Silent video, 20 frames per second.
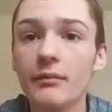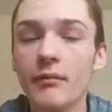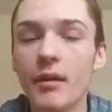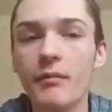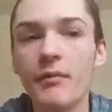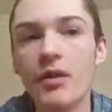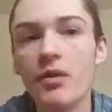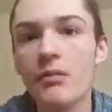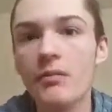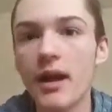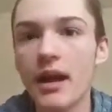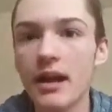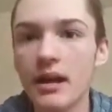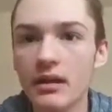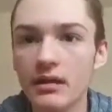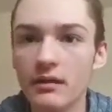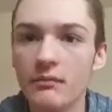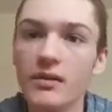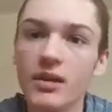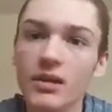My middle
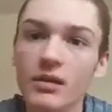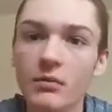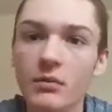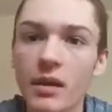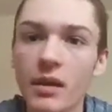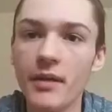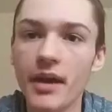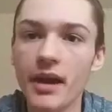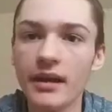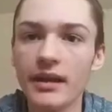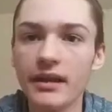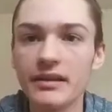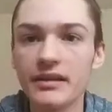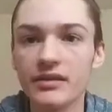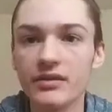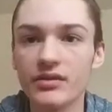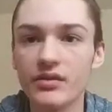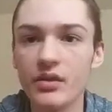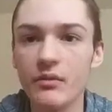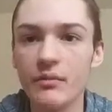back, the middle back
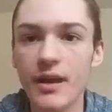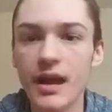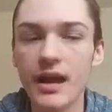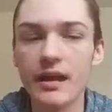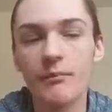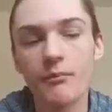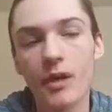isn't so bad.